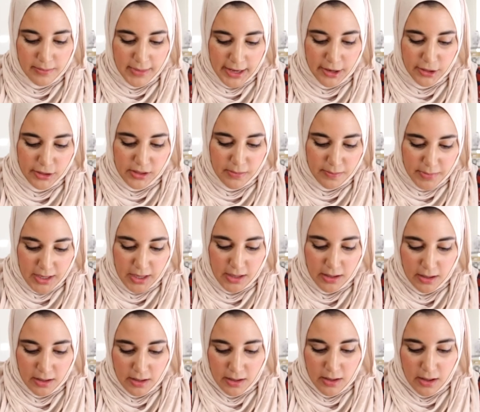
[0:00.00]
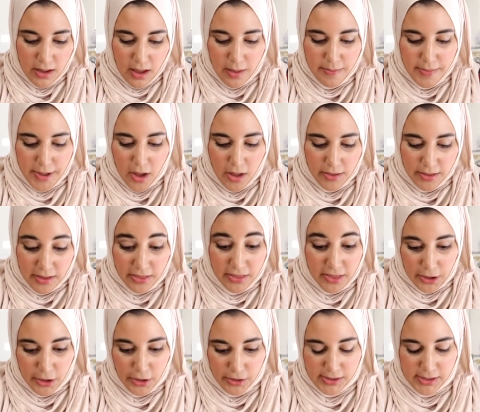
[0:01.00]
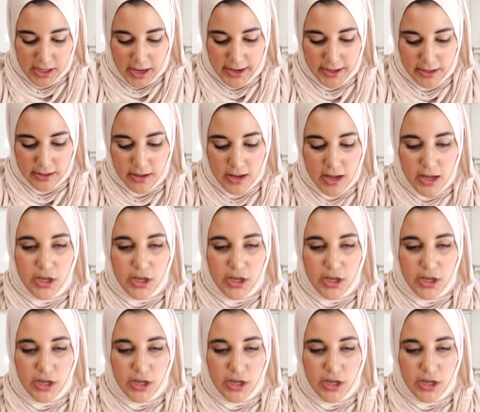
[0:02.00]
layer to be a bit on the thicker side.